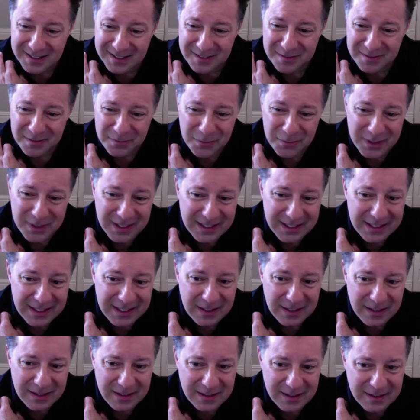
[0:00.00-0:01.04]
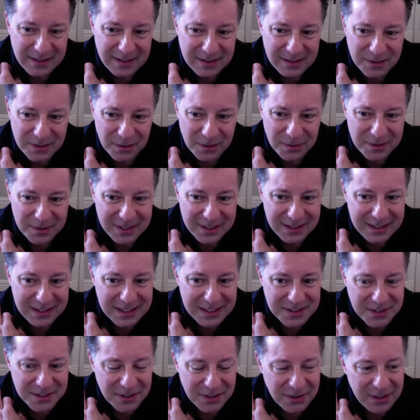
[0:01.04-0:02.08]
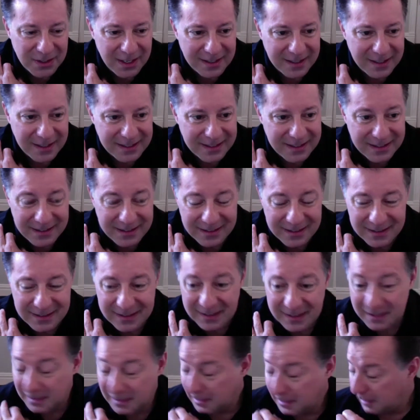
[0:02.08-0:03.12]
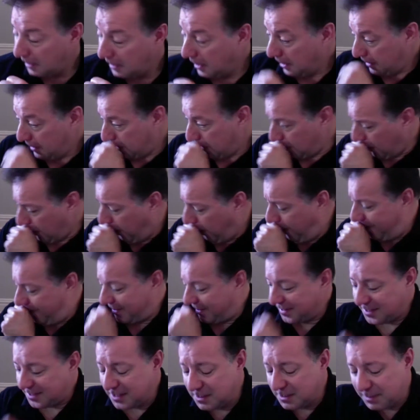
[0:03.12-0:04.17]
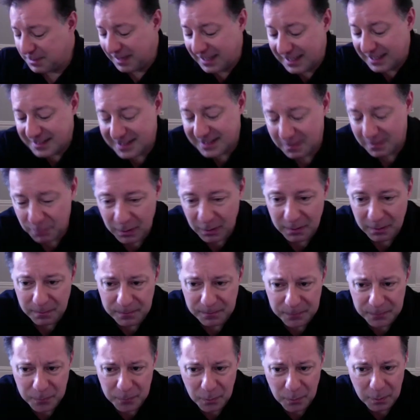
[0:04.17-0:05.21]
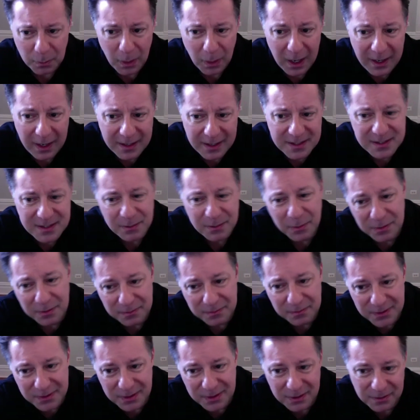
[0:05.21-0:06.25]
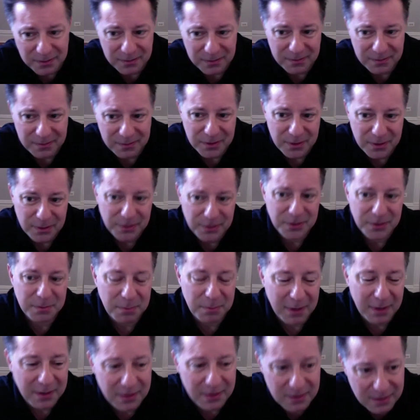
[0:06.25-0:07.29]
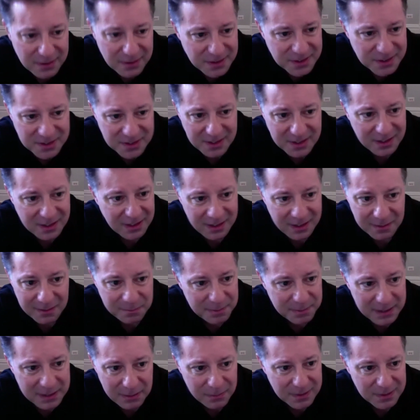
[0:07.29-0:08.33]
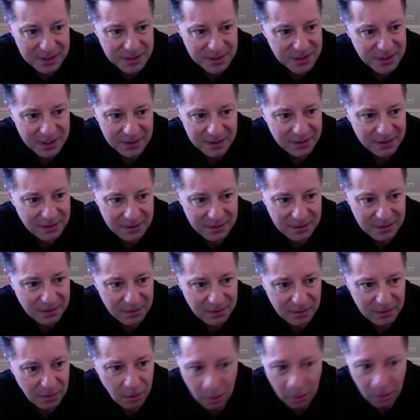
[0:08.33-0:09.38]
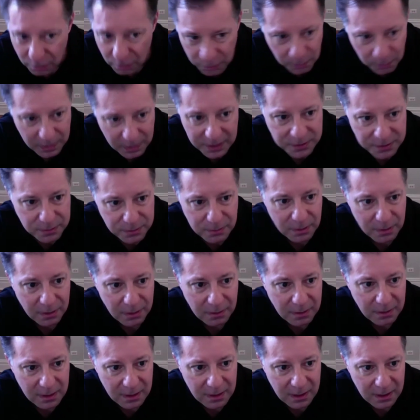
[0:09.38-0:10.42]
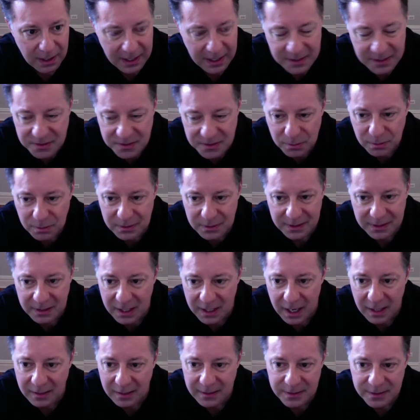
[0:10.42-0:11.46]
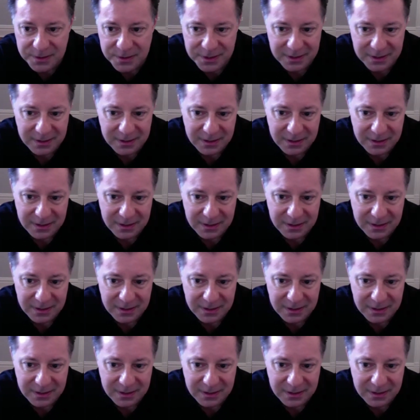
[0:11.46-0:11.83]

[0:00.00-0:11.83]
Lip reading: really don't think that's a good idea. Excuse me. And I said, well, why? He said, well, you know, you and your brother are just going to compete with each other all the way through high school and college, and